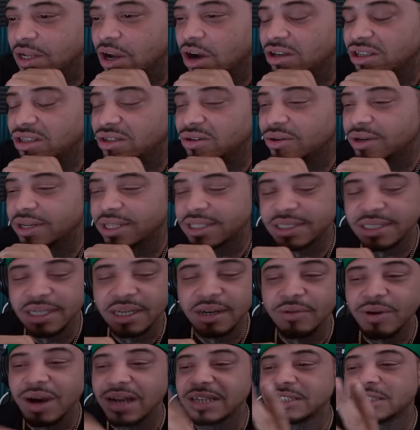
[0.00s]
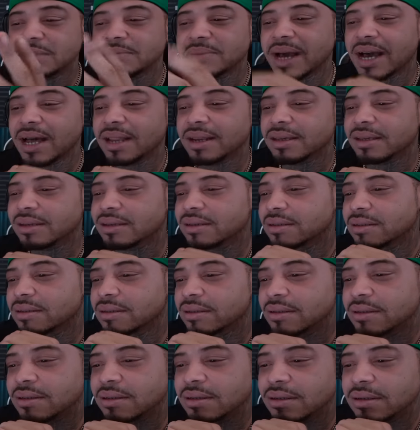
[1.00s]
Are oh, you going to jail? Why are you smiling?
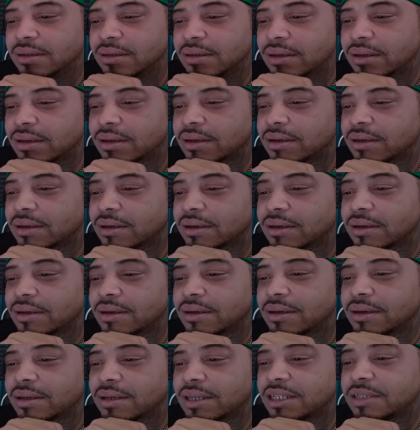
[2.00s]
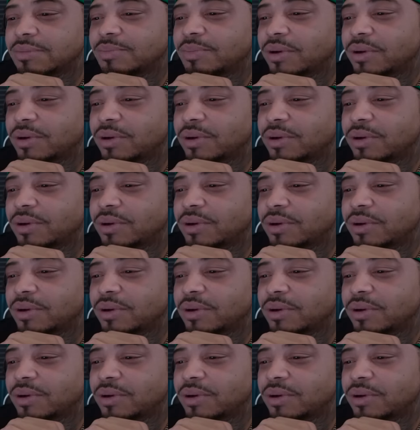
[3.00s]
This